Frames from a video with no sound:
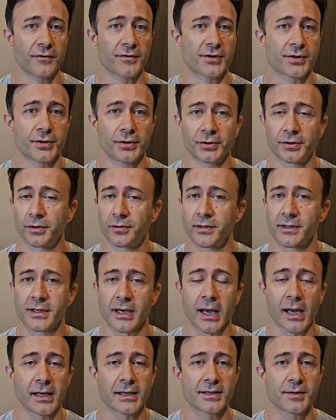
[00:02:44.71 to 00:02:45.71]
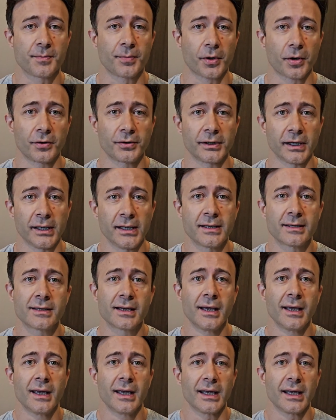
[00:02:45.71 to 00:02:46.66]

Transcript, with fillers: of certain cells, proteins.